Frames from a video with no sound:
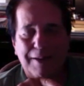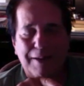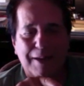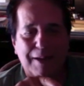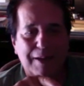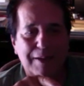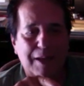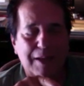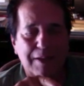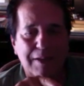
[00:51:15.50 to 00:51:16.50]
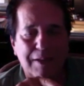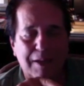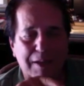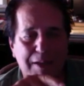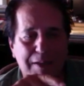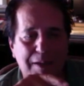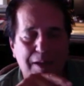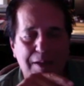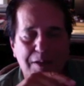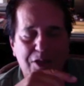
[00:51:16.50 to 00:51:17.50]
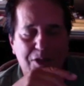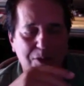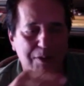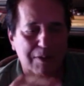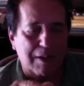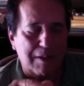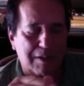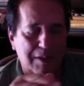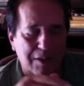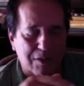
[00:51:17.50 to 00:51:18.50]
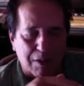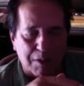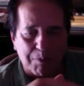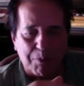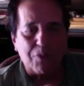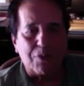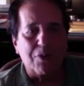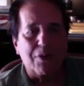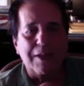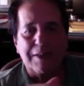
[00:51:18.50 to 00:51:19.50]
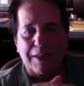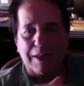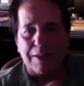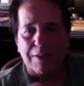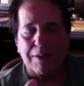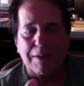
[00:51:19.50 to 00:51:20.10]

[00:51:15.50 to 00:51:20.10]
And the student and the teacher are both learning together.